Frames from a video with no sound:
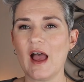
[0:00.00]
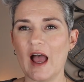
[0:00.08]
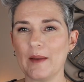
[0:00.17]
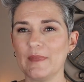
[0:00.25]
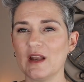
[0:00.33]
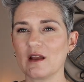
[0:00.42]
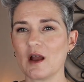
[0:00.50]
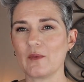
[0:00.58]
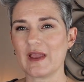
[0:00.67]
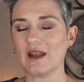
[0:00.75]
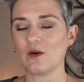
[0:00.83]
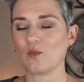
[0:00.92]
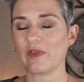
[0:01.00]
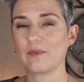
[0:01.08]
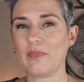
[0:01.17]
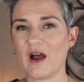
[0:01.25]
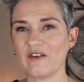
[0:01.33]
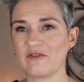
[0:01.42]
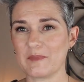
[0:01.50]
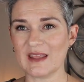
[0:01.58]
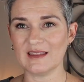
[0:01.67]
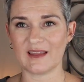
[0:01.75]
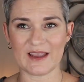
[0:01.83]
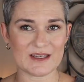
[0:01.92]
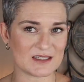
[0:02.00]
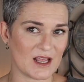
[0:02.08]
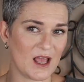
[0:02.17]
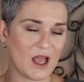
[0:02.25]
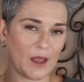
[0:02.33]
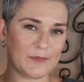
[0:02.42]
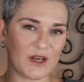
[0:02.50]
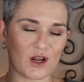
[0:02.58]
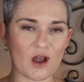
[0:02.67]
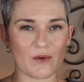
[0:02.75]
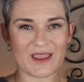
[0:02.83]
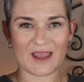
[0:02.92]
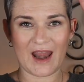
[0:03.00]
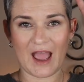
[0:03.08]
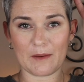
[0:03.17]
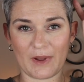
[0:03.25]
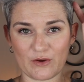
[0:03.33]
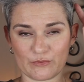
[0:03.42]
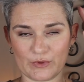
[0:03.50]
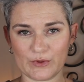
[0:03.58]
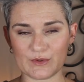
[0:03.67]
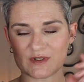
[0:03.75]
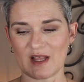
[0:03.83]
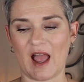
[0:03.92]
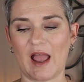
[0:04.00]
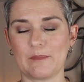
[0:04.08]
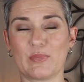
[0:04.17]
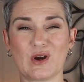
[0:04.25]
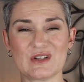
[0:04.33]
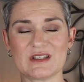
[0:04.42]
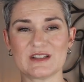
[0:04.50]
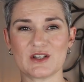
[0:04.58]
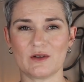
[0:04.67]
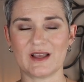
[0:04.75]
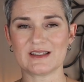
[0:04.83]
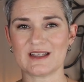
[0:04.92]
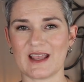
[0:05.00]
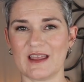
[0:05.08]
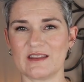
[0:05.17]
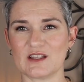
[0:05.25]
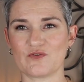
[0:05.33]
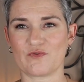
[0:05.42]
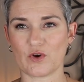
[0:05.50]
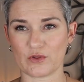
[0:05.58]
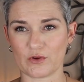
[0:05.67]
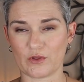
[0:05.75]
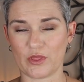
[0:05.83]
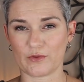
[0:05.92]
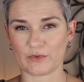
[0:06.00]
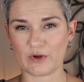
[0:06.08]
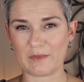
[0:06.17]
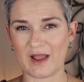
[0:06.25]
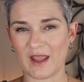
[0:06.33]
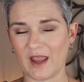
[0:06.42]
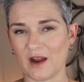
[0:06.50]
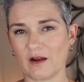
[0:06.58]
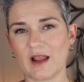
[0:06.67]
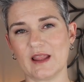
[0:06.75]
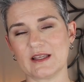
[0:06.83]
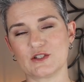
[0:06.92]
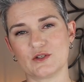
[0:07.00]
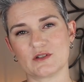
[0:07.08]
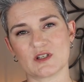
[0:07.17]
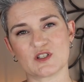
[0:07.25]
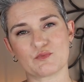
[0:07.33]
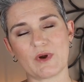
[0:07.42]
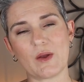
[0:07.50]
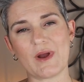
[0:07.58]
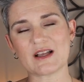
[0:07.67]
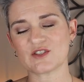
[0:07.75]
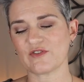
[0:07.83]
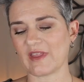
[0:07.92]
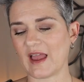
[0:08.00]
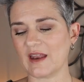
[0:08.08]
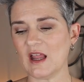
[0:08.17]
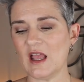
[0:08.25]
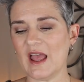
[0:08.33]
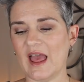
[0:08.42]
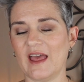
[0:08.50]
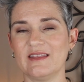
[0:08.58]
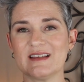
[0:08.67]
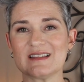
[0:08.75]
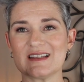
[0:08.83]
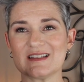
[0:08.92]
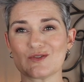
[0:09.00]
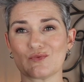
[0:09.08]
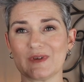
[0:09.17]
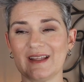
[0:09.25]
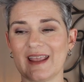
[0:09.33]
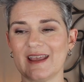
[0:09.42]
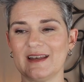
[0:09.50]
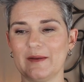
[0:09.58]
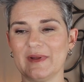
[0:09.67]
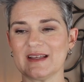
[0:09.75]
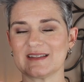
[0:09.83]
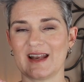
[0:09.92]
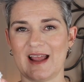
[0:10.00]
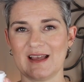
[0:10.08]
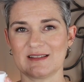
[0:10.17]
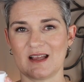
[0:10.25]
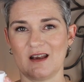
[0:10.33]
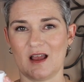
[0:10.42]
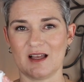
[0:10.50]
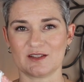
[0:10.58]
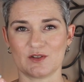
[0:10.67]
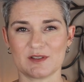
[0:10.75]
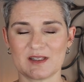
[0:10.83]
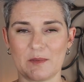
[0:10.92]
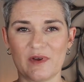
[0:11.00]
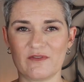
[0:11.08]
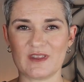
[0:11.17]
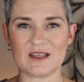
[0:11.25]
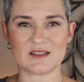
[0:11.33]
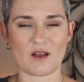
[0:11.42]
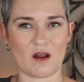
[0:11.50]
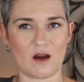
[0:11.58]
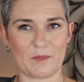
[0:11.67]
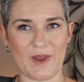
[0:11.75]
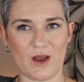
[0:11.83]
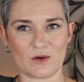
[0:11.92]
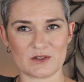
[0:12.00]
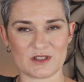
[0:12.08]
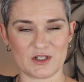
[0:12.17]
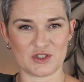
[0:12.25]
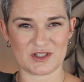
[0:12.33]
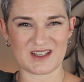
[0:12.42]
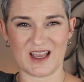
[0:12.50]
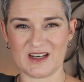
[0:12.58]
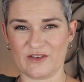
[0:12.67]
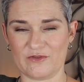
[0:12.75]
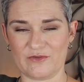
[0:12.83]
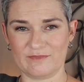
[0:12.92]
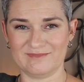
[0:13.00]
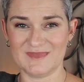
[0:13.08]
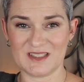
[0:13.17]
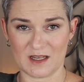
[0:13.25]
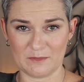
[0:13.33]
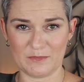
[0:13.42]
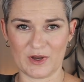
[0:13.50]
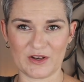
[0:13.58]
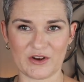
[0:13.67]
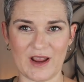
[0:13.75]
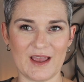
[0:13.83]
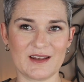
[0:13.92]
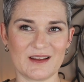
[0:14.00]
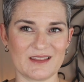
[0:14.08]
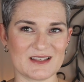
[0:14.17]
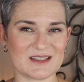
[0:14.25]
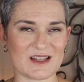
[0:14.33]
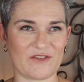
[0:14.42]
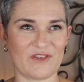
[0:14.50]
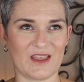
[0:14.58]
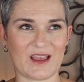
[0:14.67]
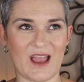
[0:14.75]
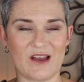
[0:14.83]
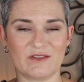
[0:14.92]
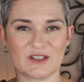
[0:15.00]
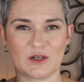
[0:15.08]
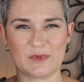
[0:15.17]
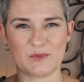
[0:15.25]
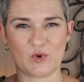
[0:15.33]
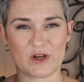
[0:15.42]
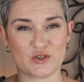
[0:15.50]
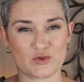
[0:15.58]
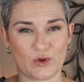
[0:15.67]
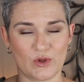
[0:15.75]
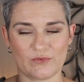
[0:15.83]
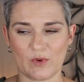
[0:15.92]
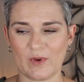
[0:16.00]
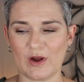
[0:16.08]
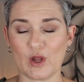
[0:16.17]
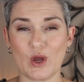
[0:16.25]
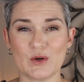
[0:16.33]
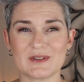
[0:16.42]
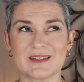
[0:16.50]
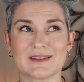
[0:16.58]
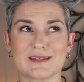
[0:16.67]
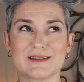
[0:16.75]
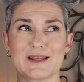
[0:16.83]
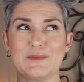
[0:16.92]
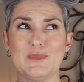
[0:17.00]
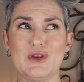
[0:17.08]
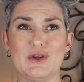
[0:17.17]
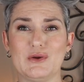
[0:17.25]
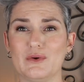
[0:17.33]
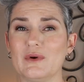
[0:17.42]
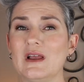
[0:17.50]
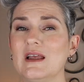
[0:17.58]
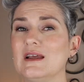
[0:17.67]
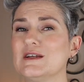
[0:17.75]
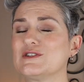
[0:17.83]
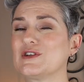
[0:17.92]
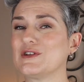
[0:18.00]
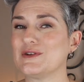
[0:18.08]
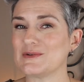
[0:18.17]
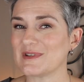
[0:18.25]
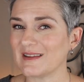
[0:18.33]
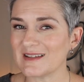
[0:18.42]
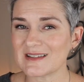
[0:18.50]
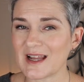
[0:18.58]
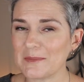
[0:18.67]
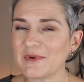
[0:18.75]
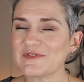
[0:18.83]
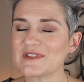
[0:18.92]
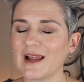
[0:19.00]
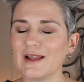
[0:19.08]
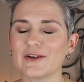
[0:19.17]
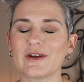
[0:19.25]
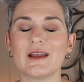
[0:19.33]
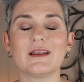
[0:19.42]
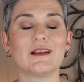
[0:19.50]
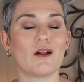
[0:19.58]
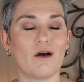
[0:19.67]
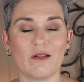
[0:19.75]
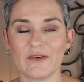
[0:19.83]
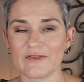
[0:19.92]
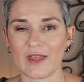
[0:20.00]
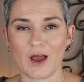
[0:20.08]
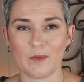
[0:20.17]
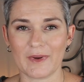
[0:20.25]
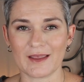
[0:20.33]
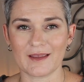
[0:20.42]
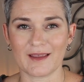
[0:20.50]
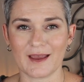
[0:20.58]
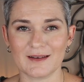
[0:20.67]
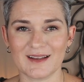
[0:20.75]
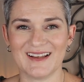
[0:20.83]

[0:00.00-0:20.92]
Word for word: I'm going to go in with Puff Me Light. I'm going to go in at my roots. I personally don't like to get this further through my hair. I like to use a spray wax for that. And this is really handy because it has a nozzle. Some of these are powders that you just kind of dump on your head. This, I feel like I have a little bit more control over where it goes. And since I'm new to using this type of styler, I need all of the help I can get.